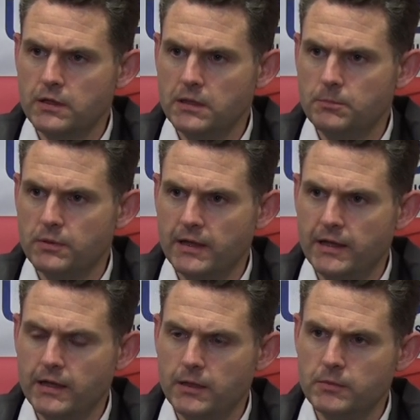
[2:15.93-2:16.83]
keep
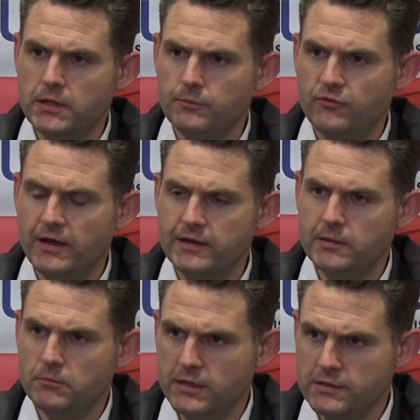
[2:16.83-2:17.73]
playing him, keep
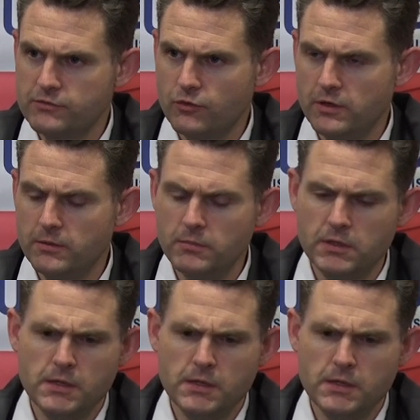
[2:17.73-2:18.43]
finding minutes for him.